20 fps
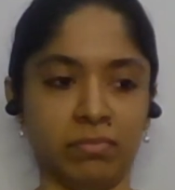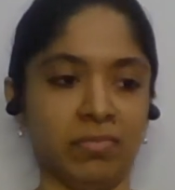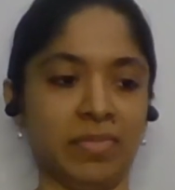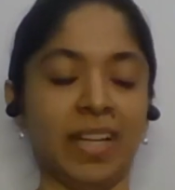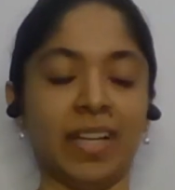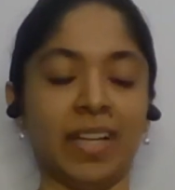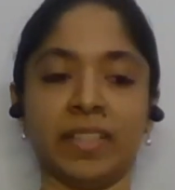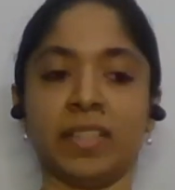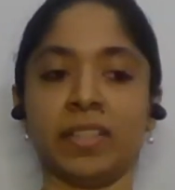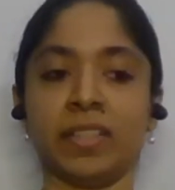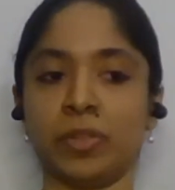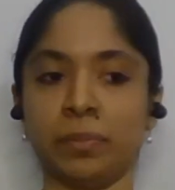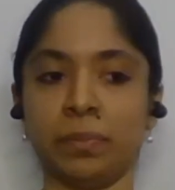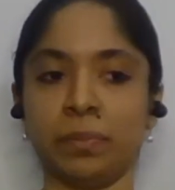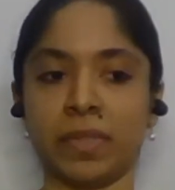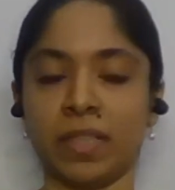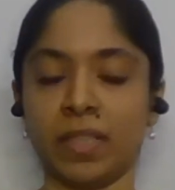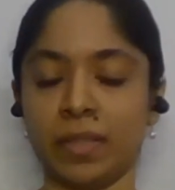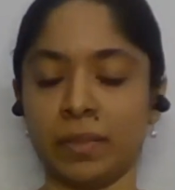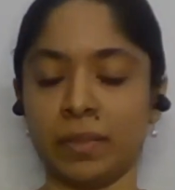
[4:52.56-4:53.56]
I need to
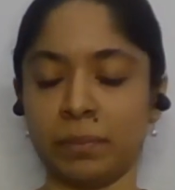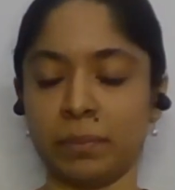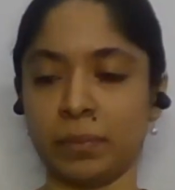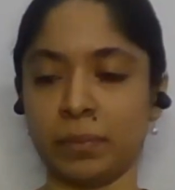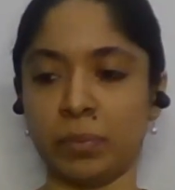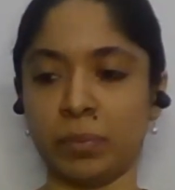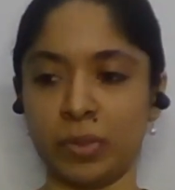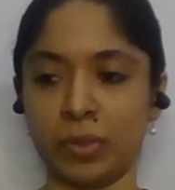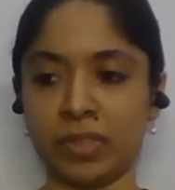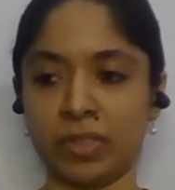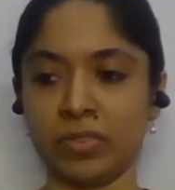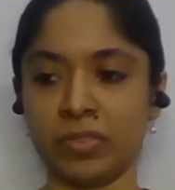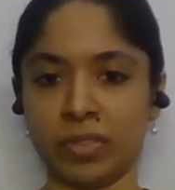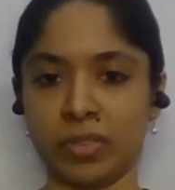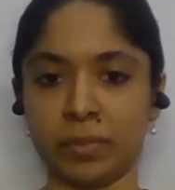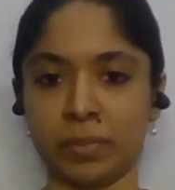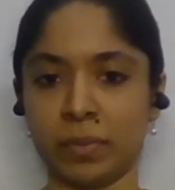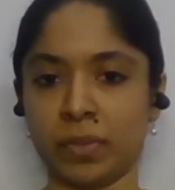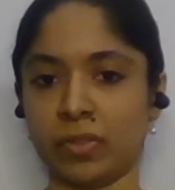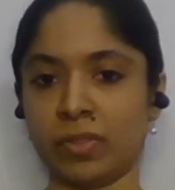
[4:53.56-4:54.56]
become a Buddhist
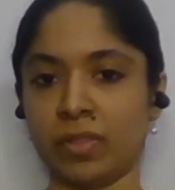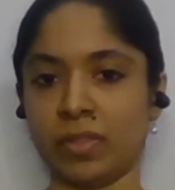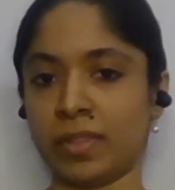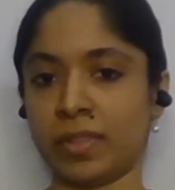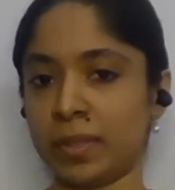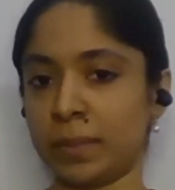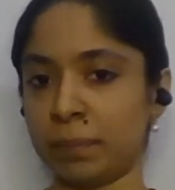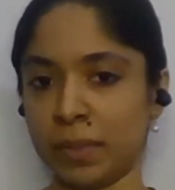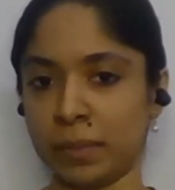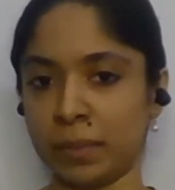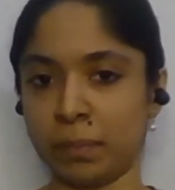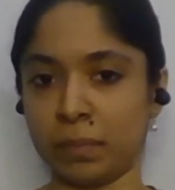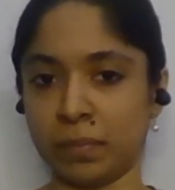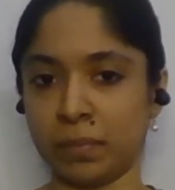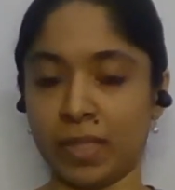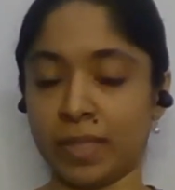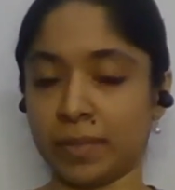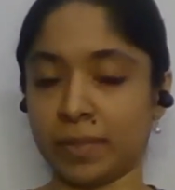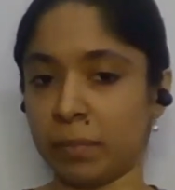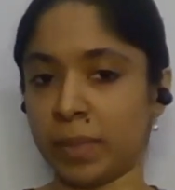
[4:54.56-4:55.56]
just because other people,
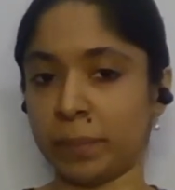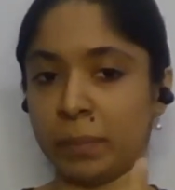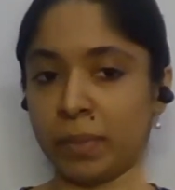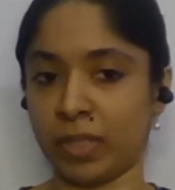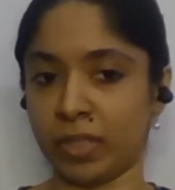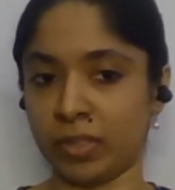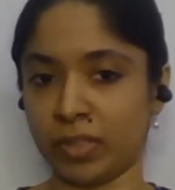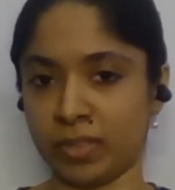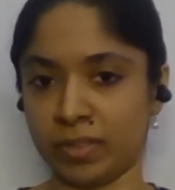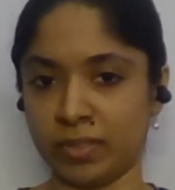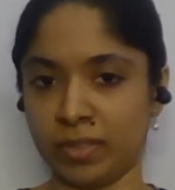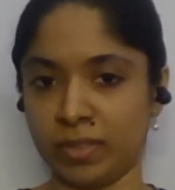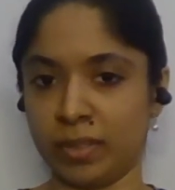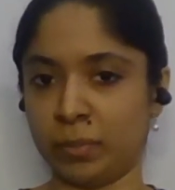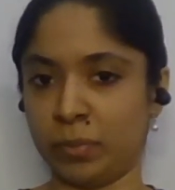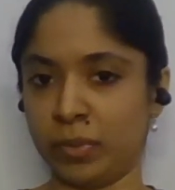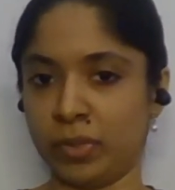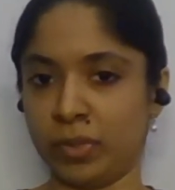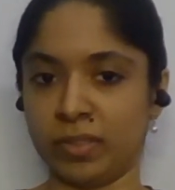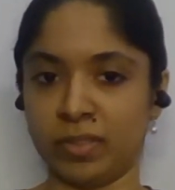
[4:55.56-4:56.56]
like my parents, are
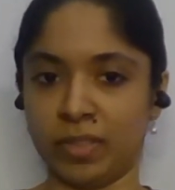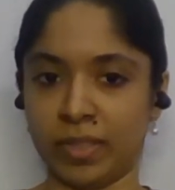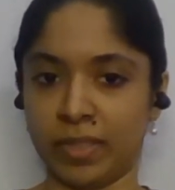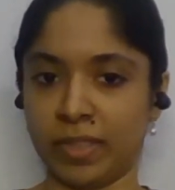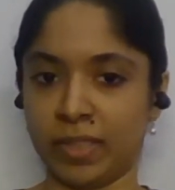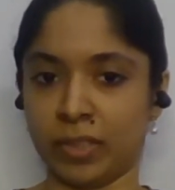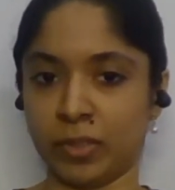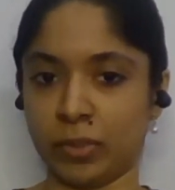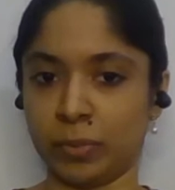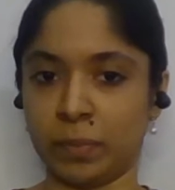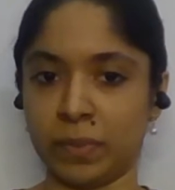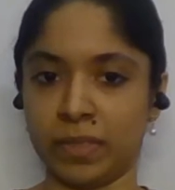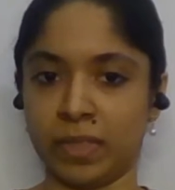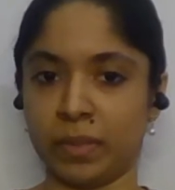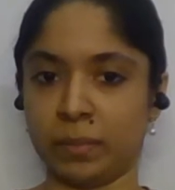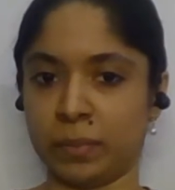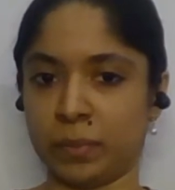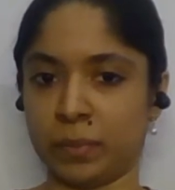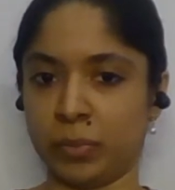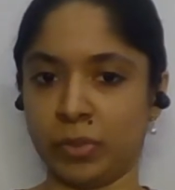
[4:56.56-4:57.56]
Buddhist. I need to
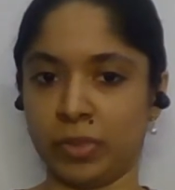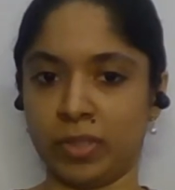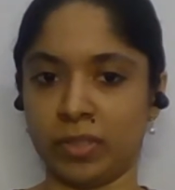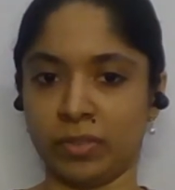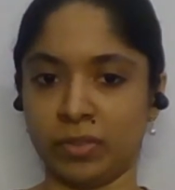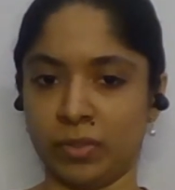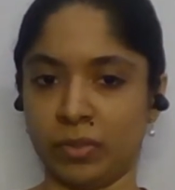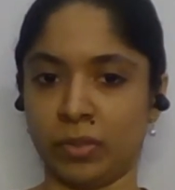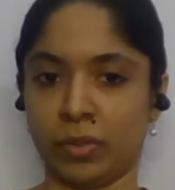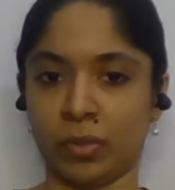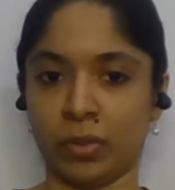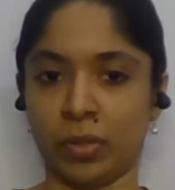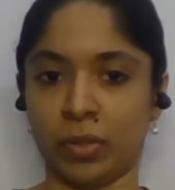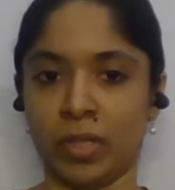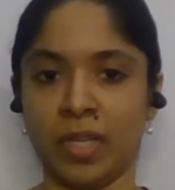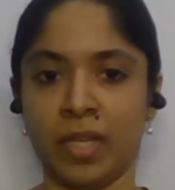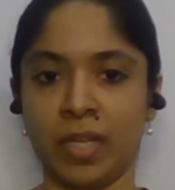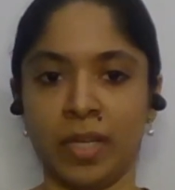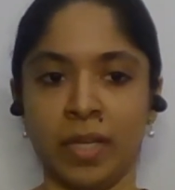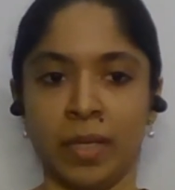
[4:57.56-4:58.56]
become a Buddhist, you know,
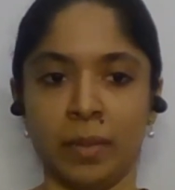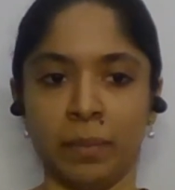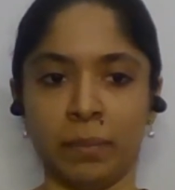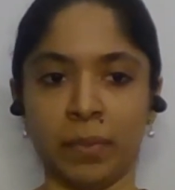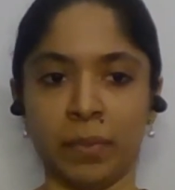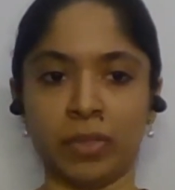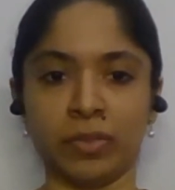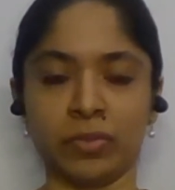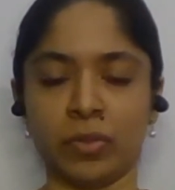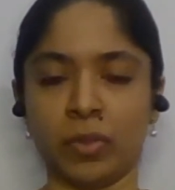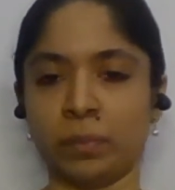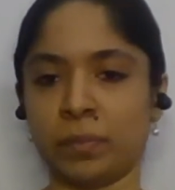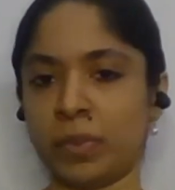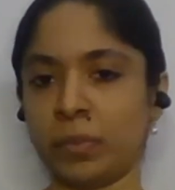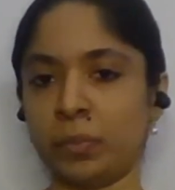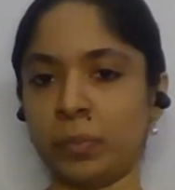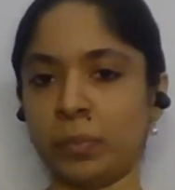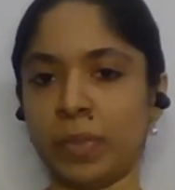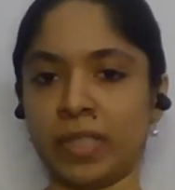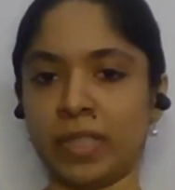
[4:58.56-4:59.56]
because from
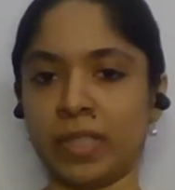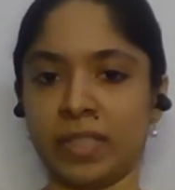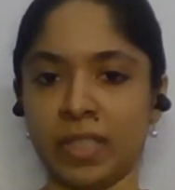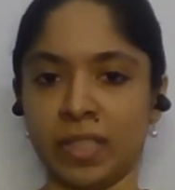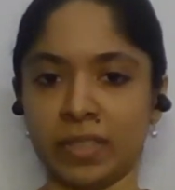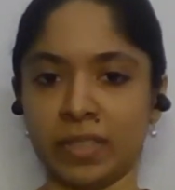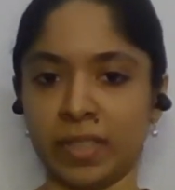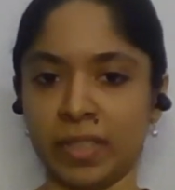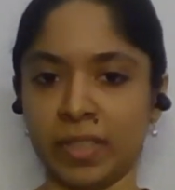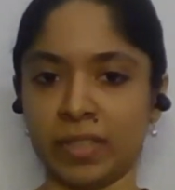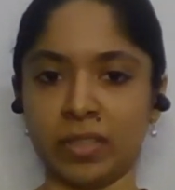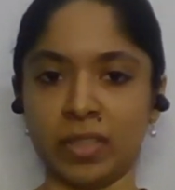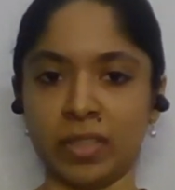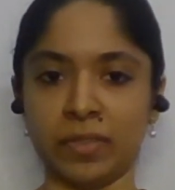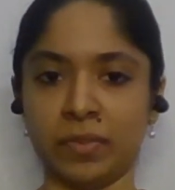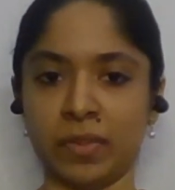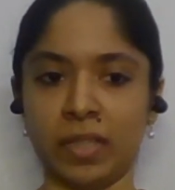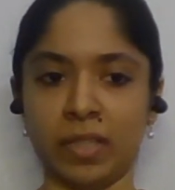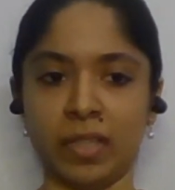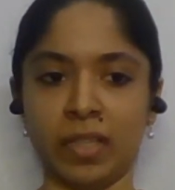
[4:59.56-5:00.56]
the very young age,
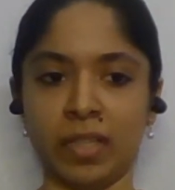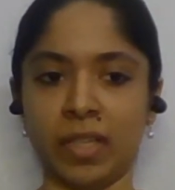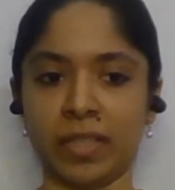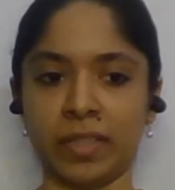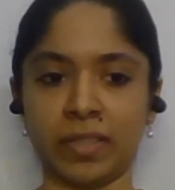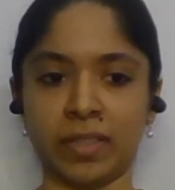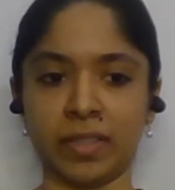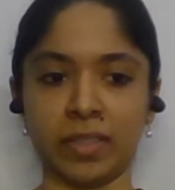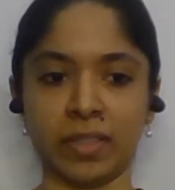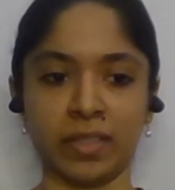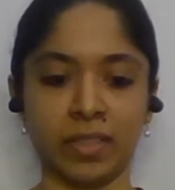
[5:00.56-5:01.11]
I felt like